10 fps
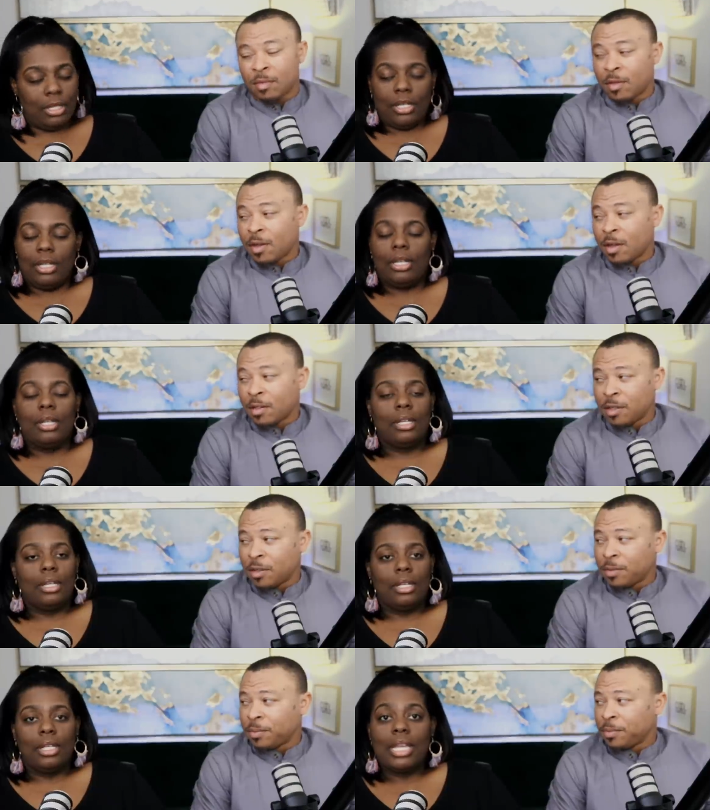Speaker 1: That's
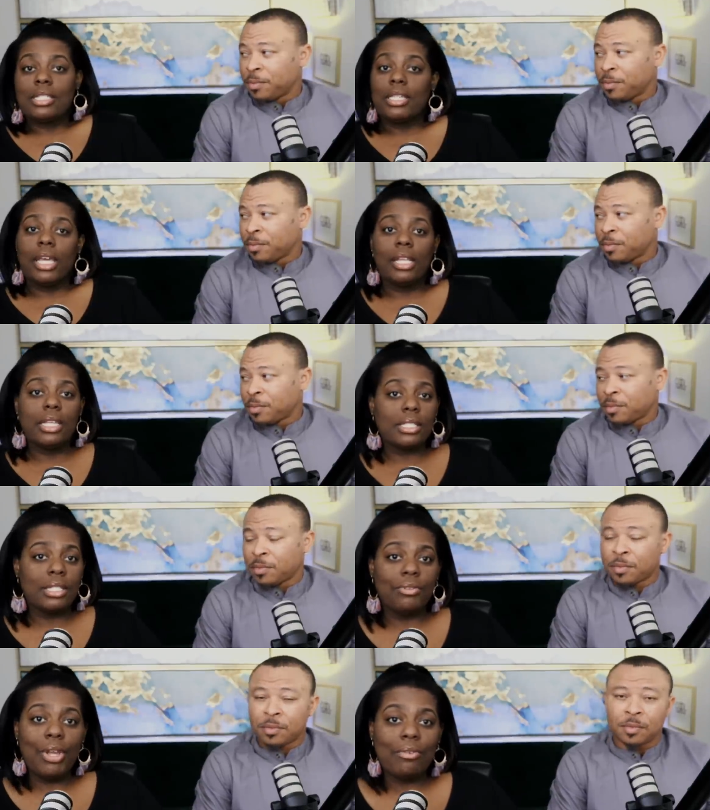it. That's it. Listen,
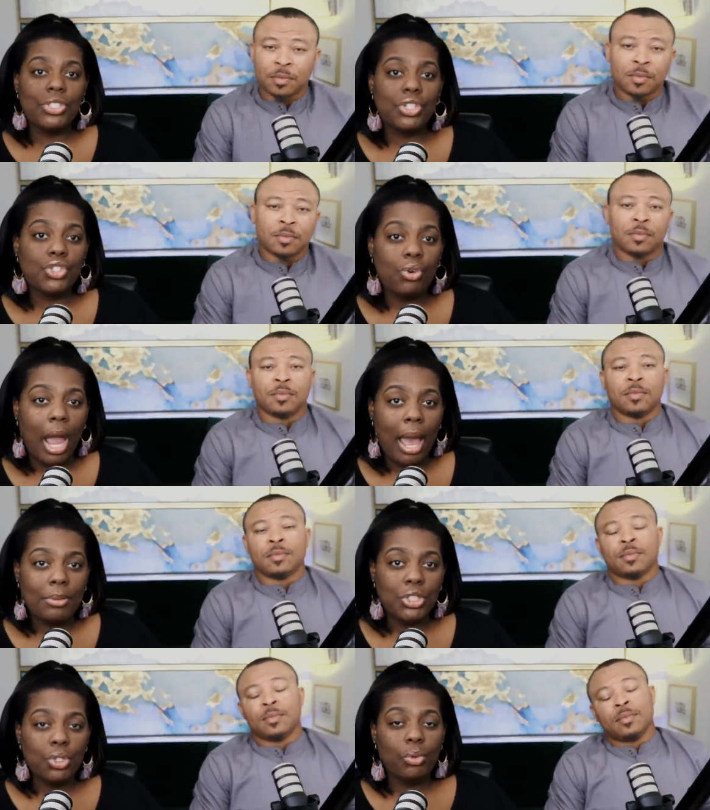if you haven't
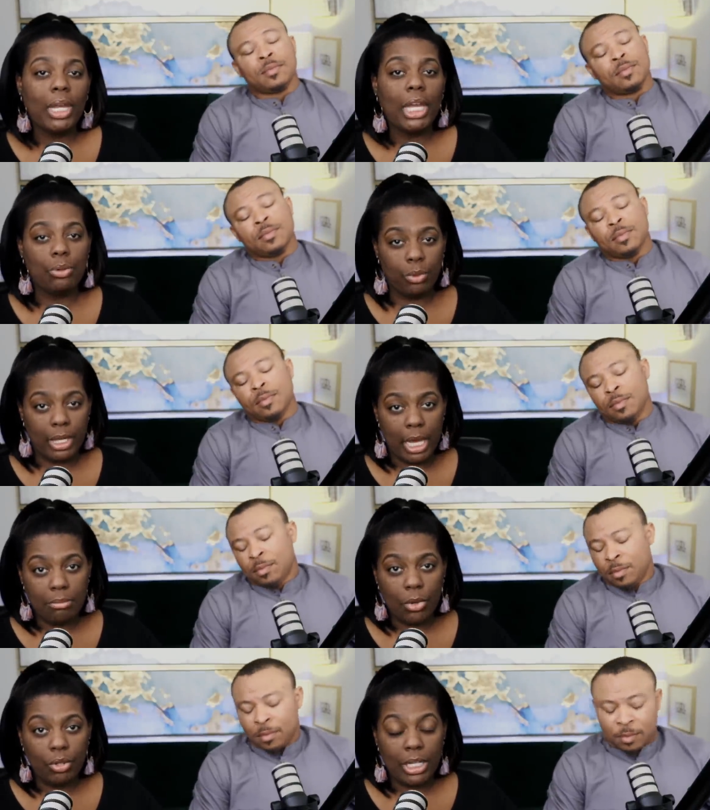subscribed to Henry and
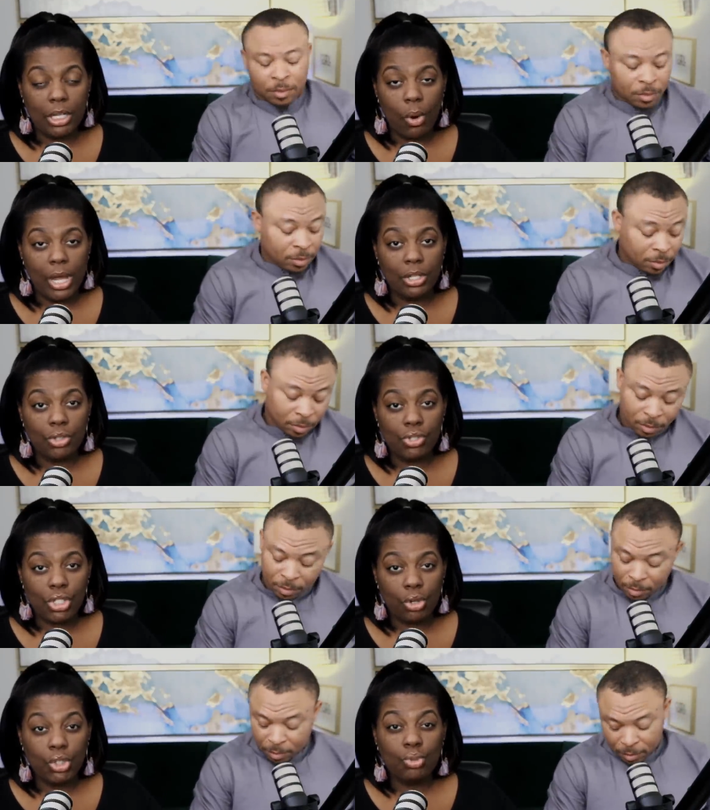Monic, go ahead and do
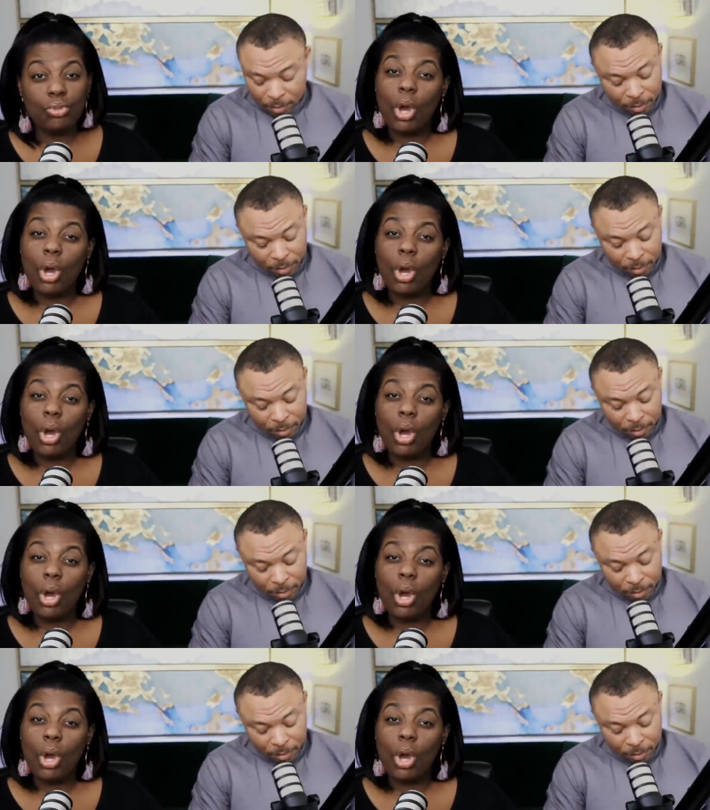so. You know